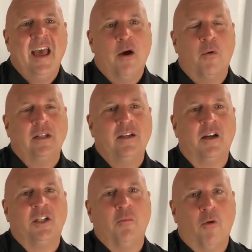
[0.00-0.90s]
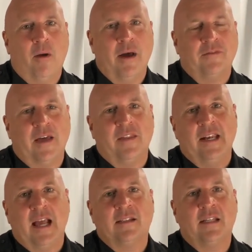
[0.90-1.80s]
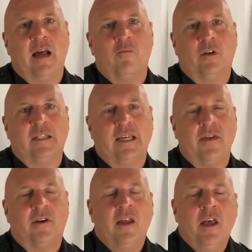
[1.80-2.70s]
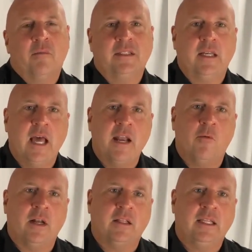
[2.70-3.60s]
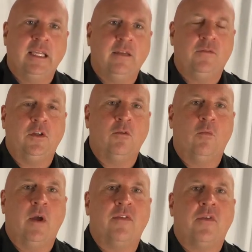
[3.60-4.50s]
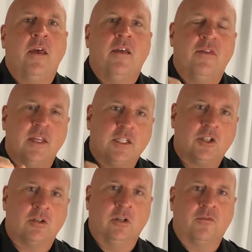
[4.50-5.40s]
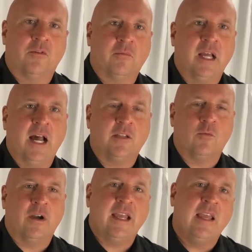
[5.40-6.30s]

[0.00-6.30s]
I want to talk to you more about that the next time we're together. But tonight I want to leave you with this truth from God's word.